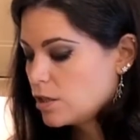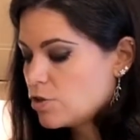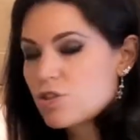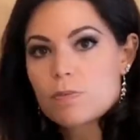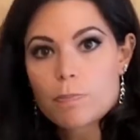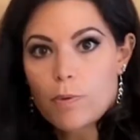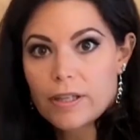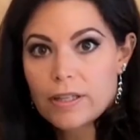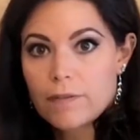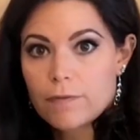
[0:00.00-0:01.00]
You just
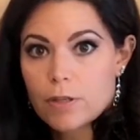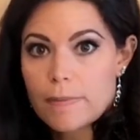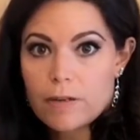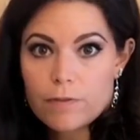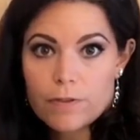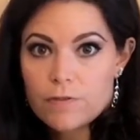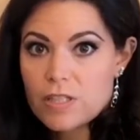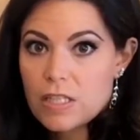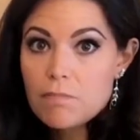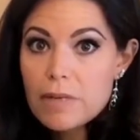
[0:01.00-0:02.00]
boil it for about
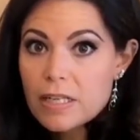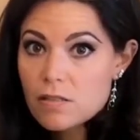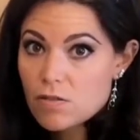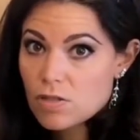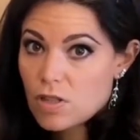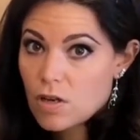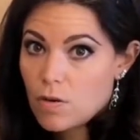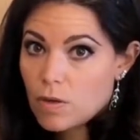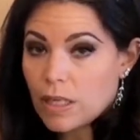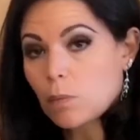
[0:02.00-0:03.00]
15 minutes or
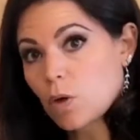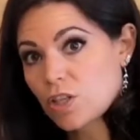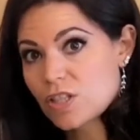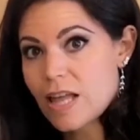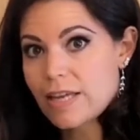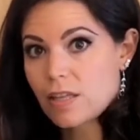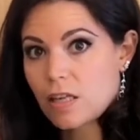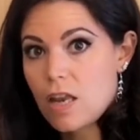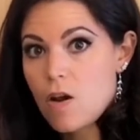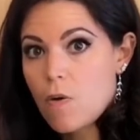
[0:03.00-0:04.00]
so. It works like the
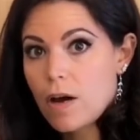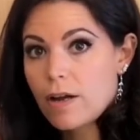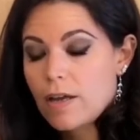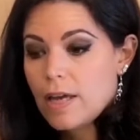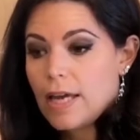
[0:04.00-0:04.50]
quinoa.